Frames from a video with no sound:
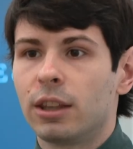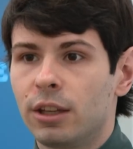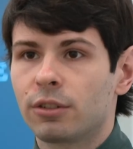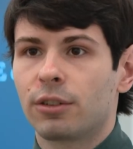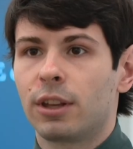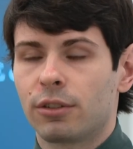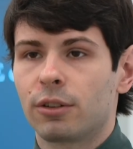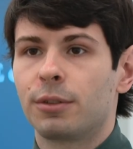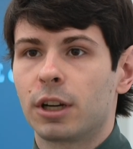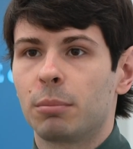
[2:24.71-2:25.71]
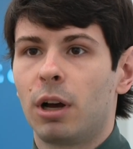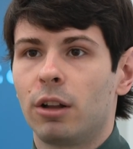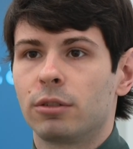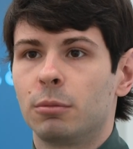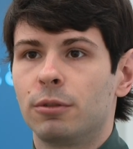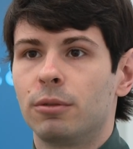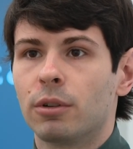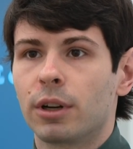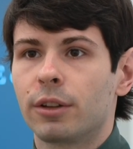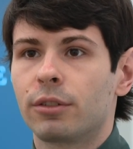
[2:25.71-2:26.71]
these are things that are very possible
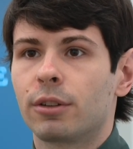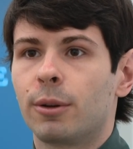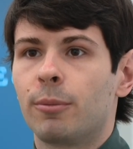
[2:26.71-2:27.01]
for us